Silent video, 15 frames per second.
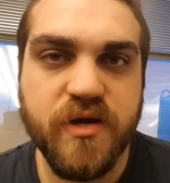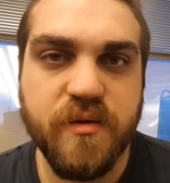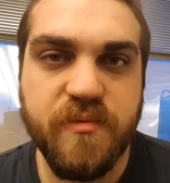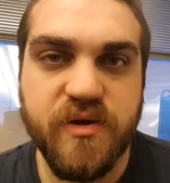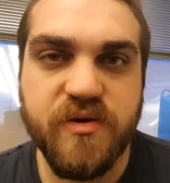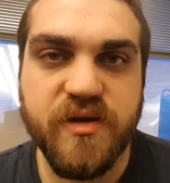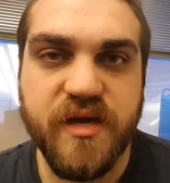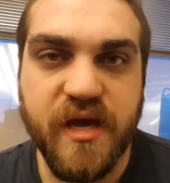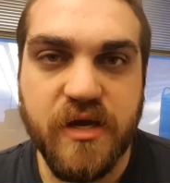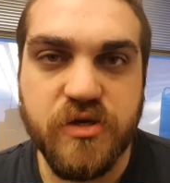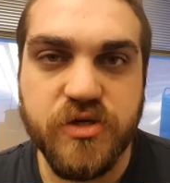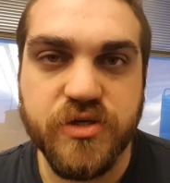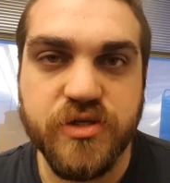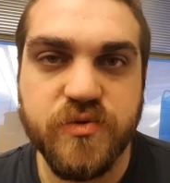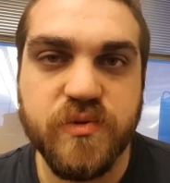
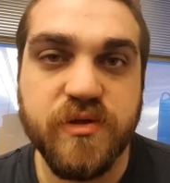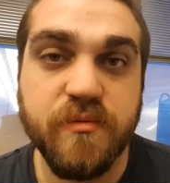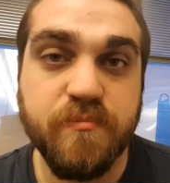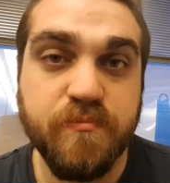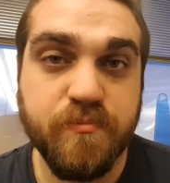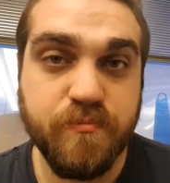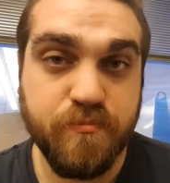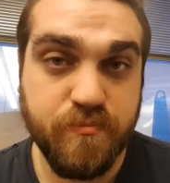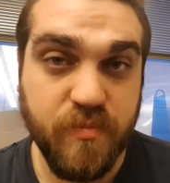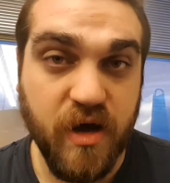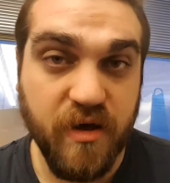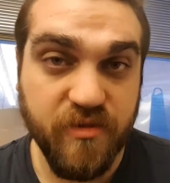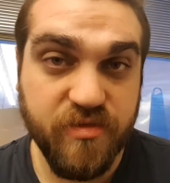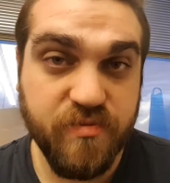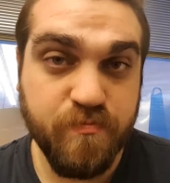communications with
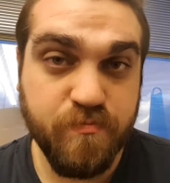a